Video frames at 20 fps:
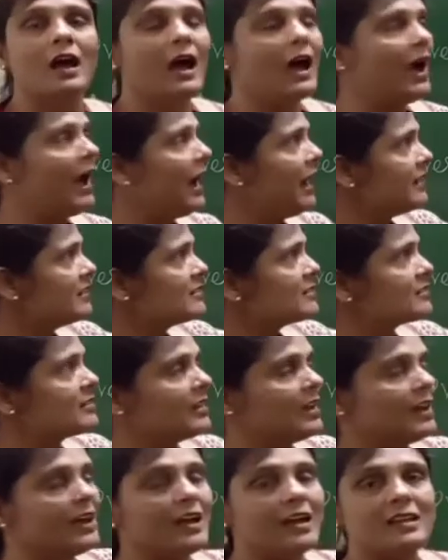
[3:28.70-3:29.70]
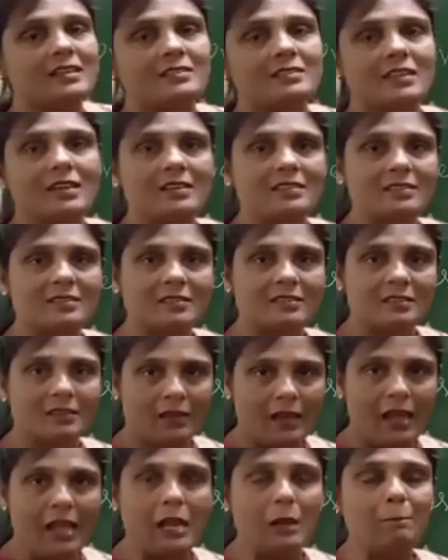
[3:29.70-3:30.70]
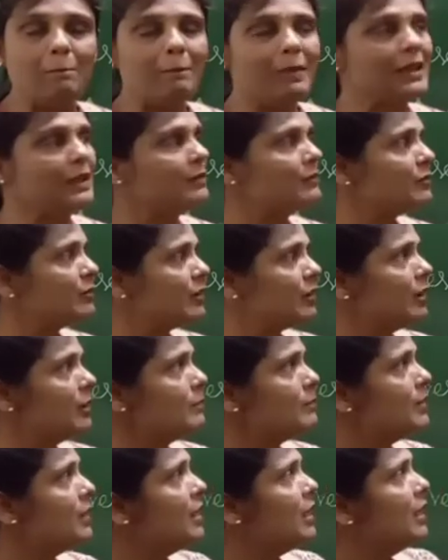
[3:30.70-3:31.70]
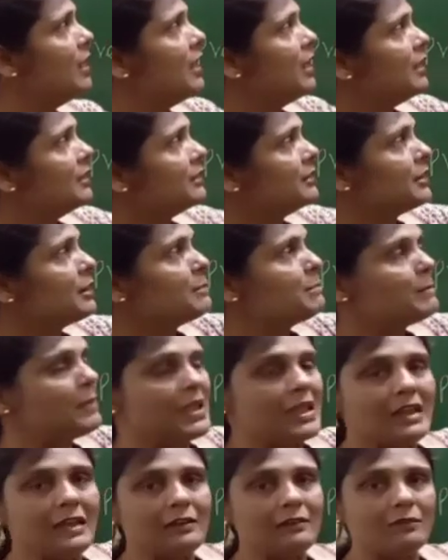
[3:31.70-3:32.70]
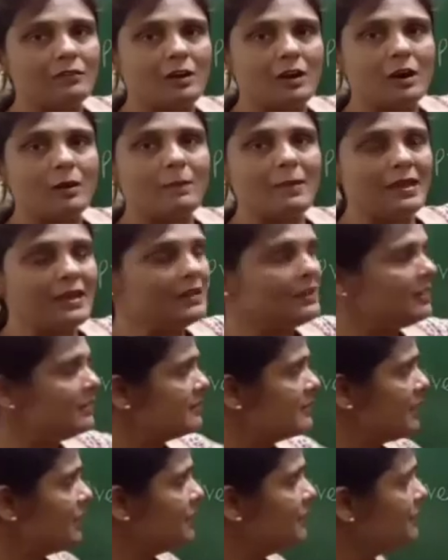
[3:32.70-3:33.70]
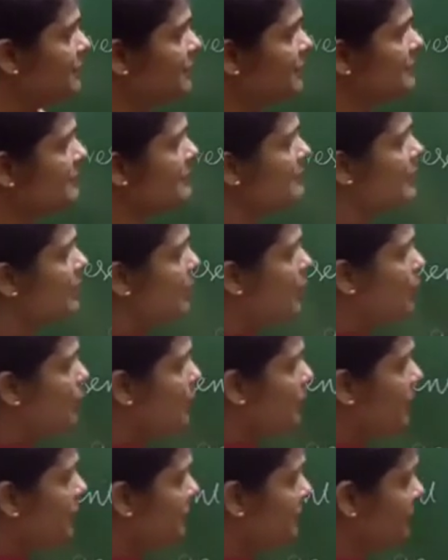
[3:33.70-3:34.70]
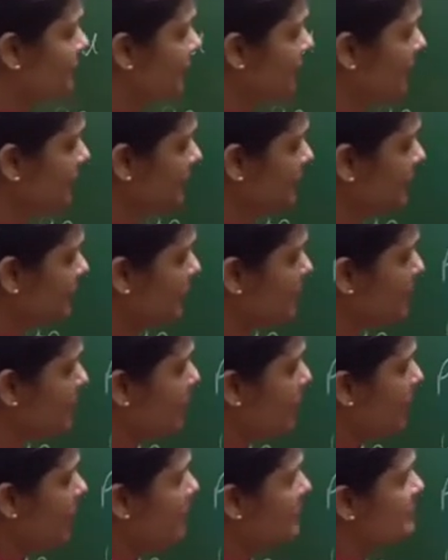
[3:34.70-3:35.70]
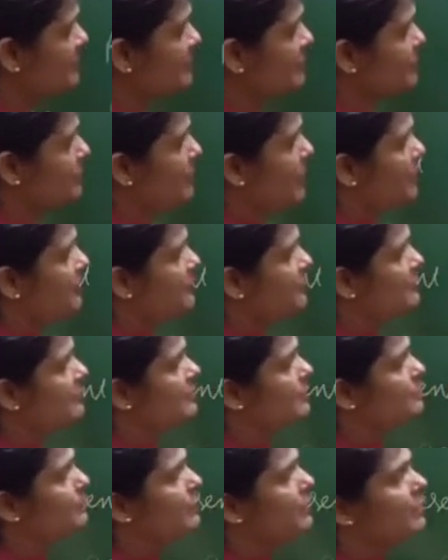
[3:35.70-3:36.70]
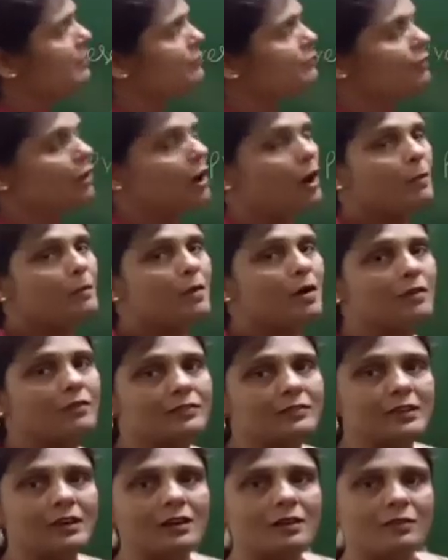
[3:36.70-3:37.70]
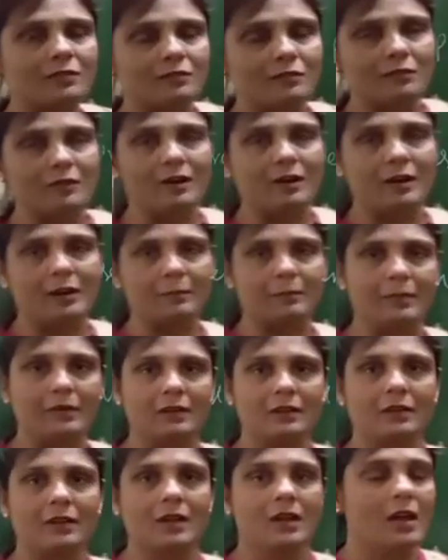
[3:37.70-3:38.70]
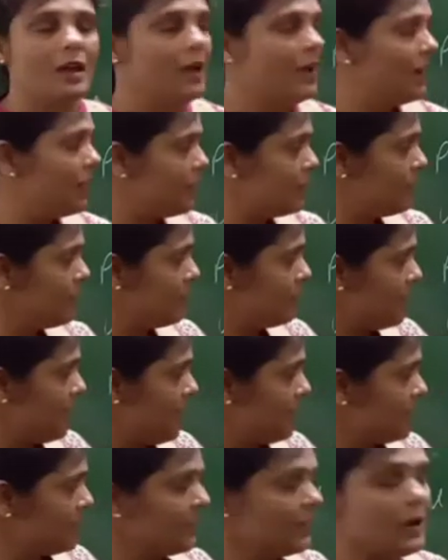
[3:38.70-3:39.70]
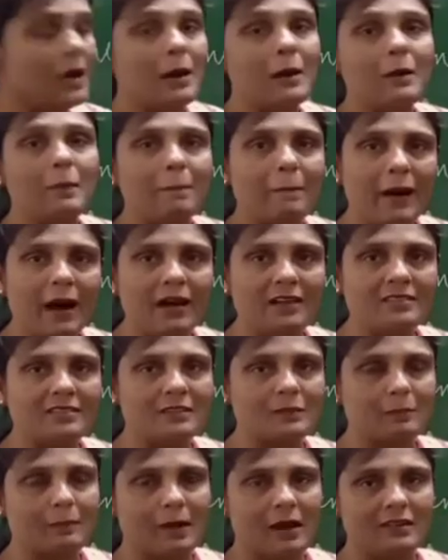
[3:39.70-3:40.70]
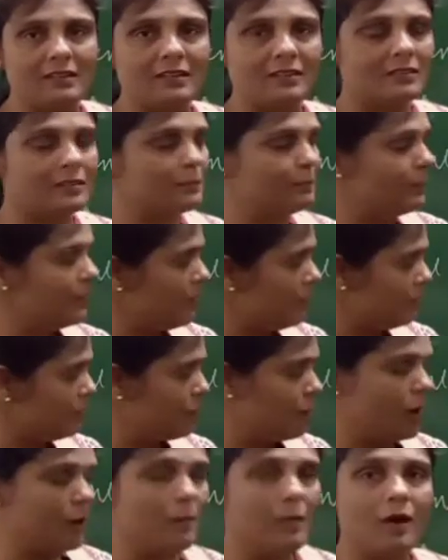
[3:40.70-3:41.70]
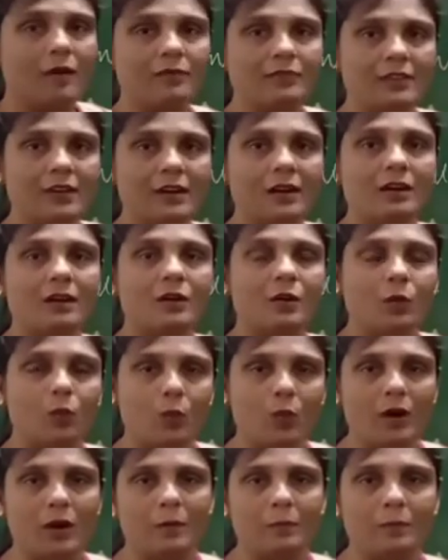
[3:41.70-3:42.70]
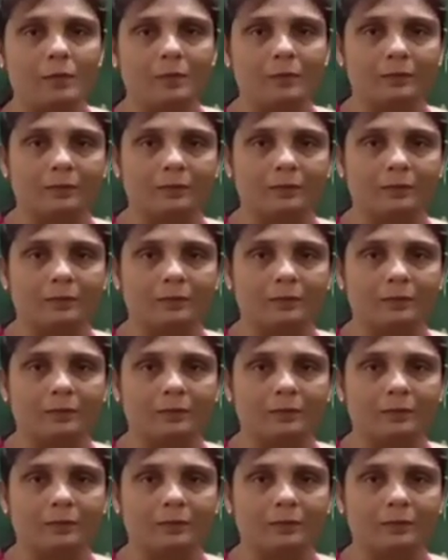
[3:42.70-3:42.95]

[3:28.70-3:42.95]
acts as a helping verb, the main verb in a sentence will take the past participle form of the verb. It will take the past participle form of the verb.